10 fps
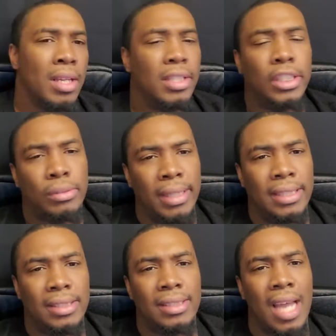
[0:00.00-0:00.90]
The
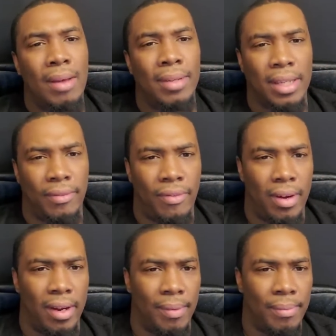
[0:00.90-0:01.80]
streets is now looking
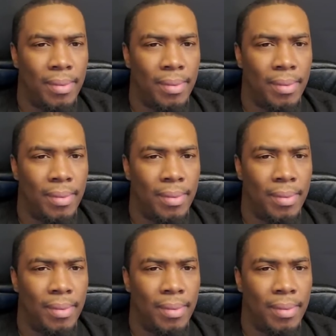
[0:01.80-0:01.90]
for him.